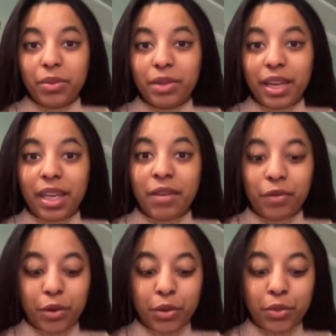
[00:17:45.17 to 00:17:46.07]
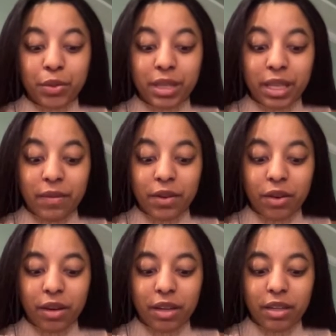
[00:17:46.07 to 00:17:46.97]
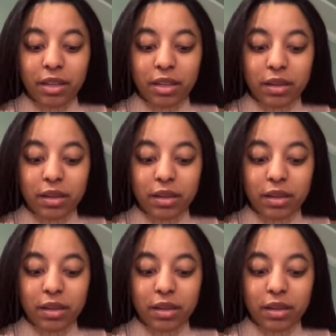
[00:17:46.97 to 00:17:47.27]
Like if you leave it on,